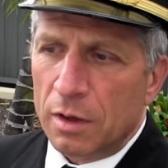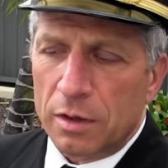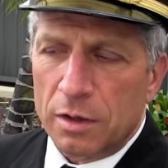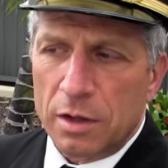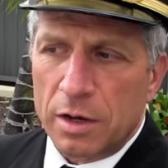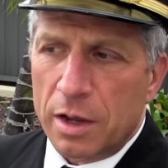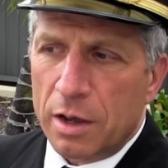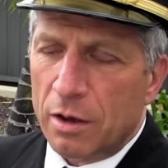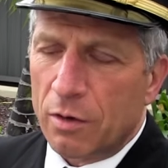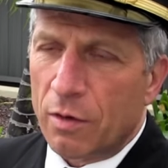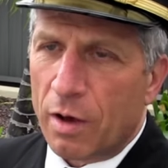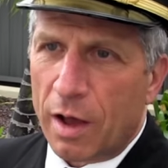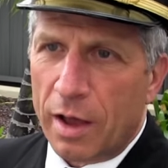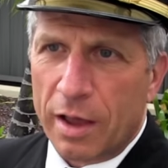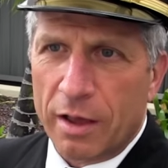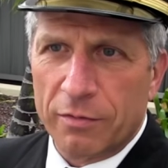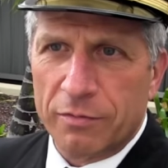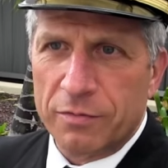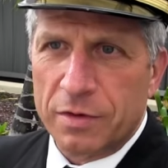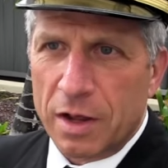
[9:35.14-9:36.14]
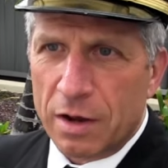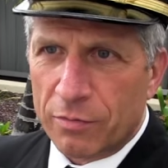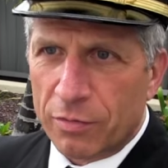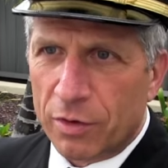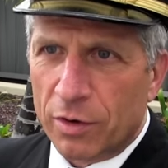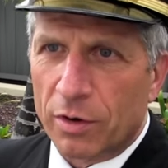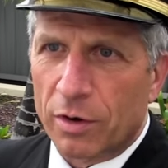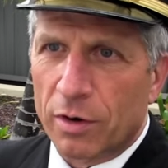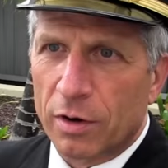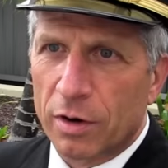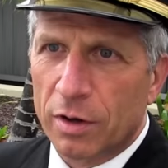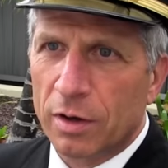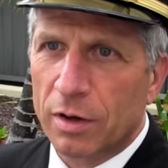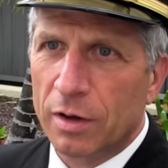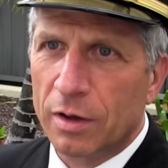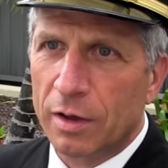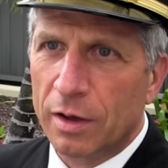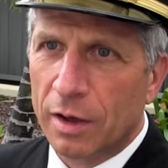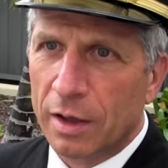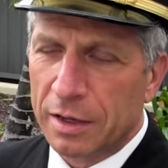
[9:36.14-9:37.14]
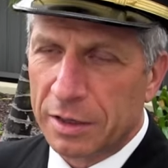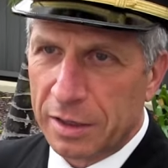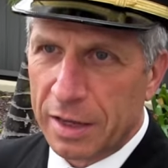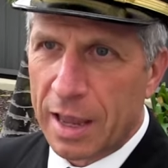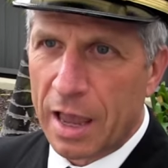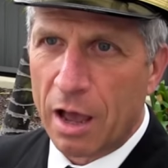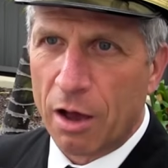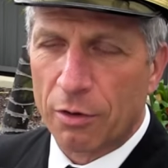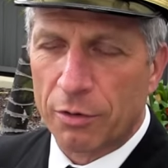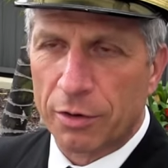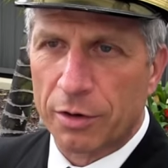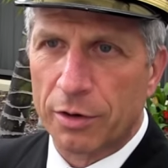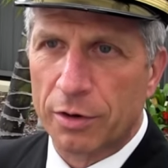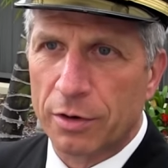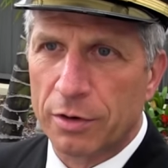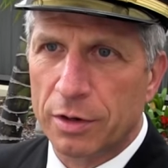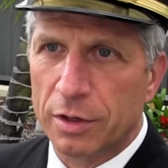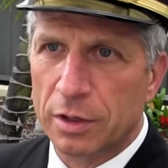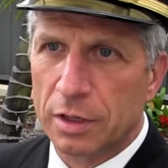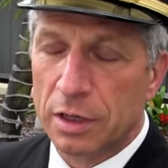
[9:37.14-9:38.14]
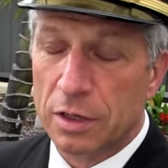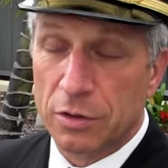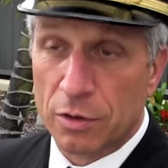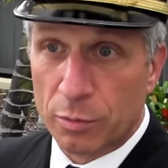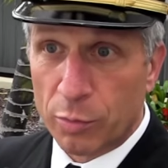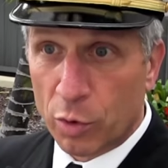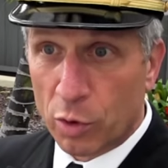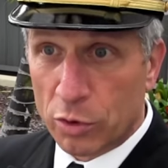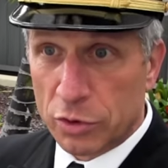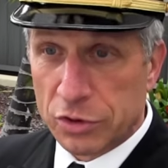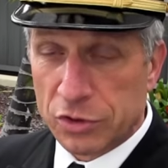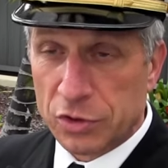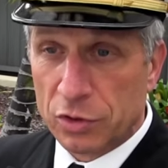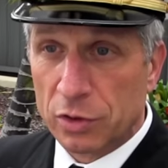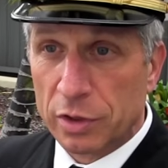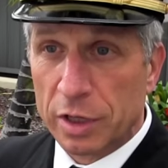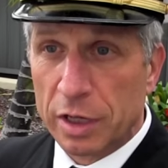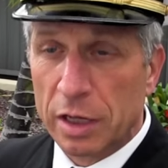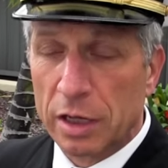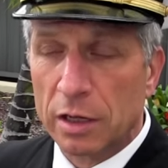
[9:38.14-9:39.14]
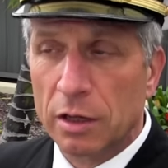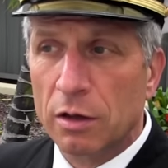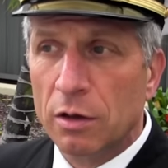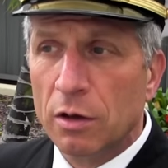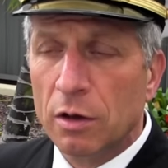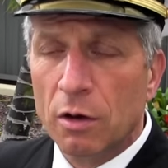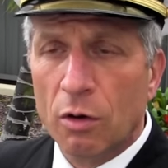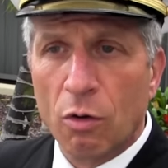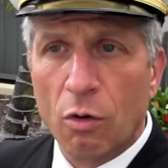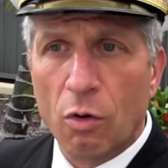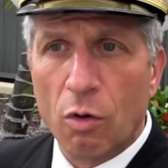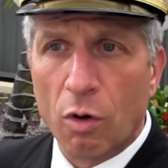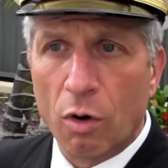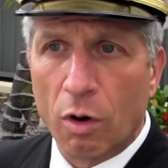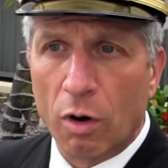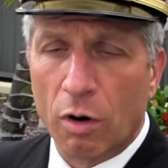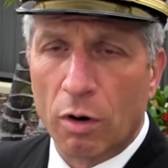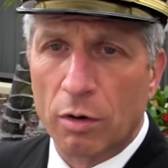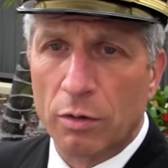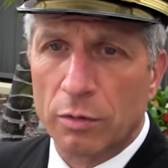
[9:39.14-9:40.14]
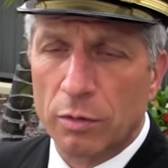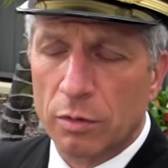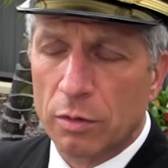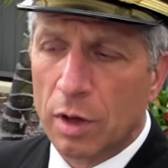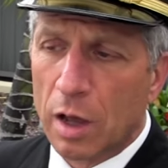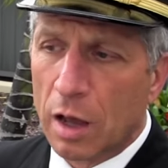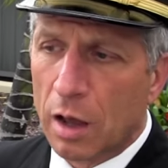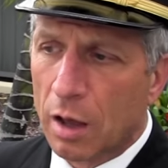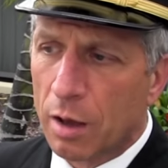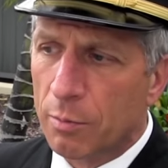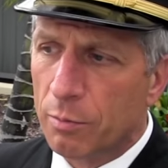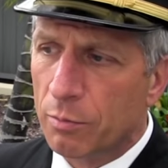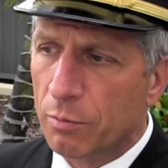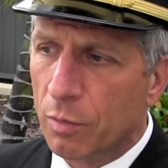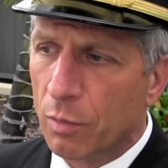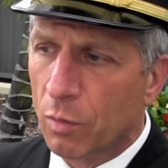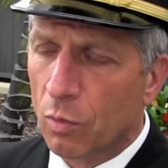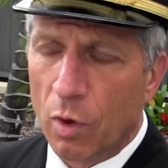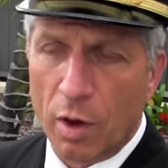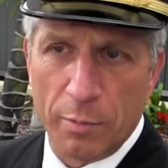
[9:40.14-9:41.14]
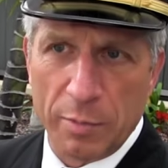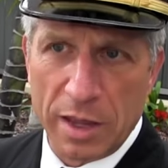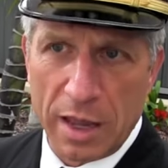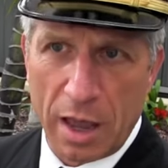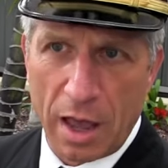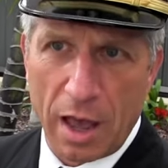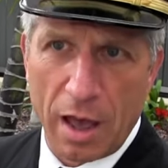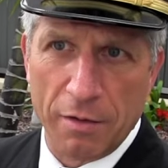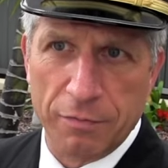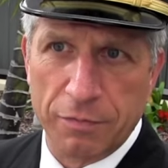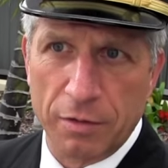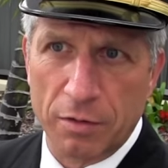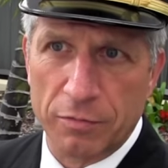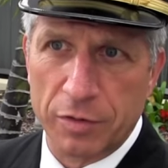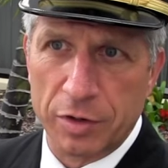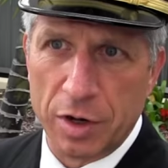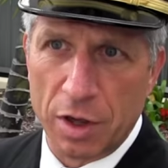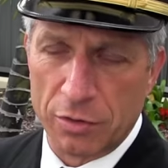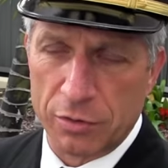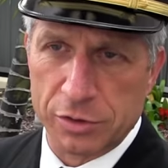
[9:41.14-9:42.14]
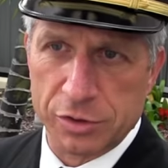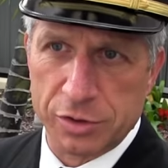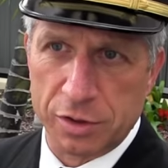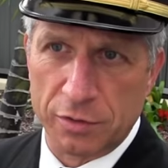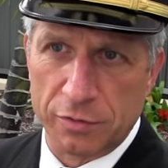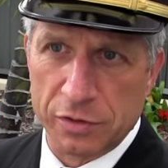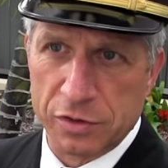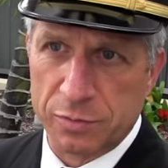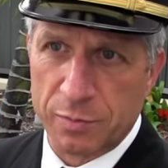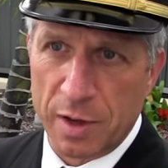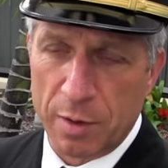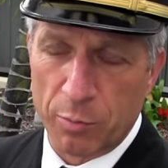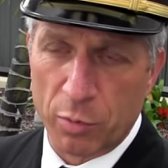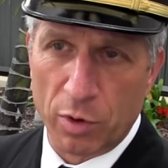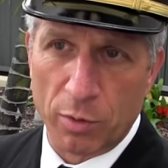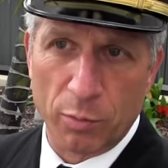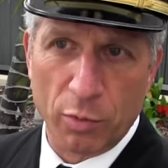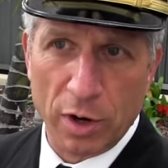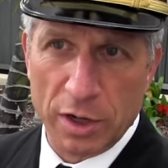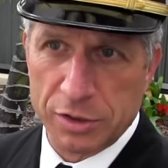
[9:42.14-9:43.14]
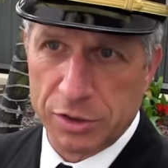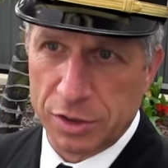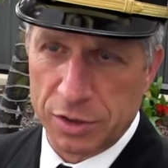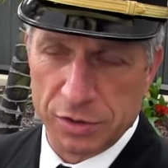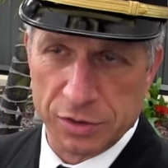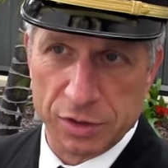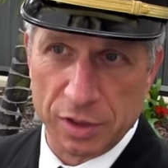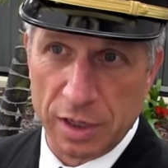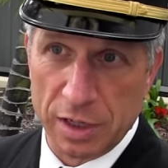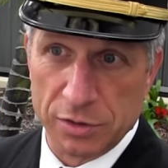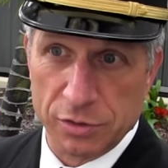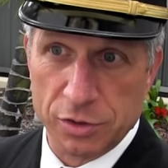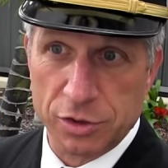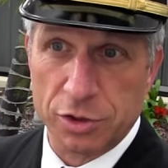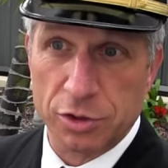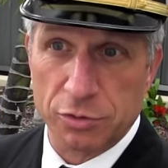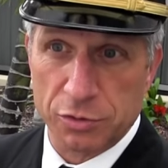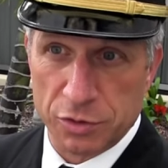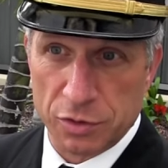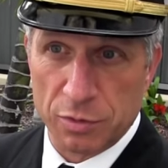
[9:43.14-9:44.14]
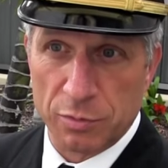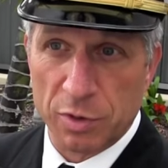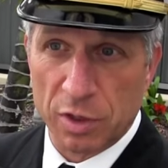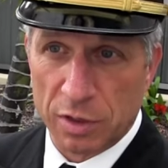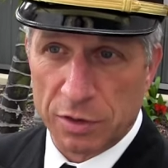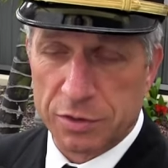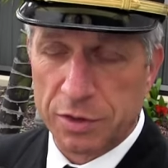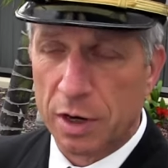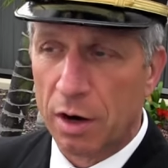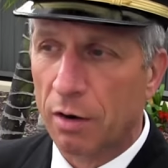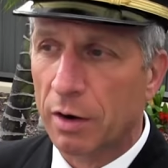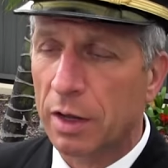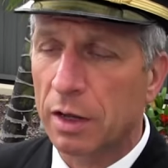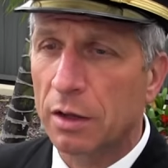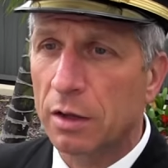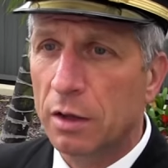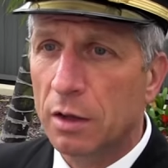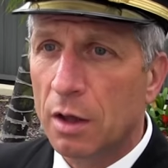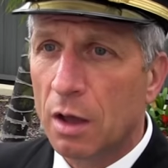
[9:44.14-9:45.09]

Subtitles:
You know, I have never encountered, either personally or on behalf of another service member, prejudice against Jews in the military.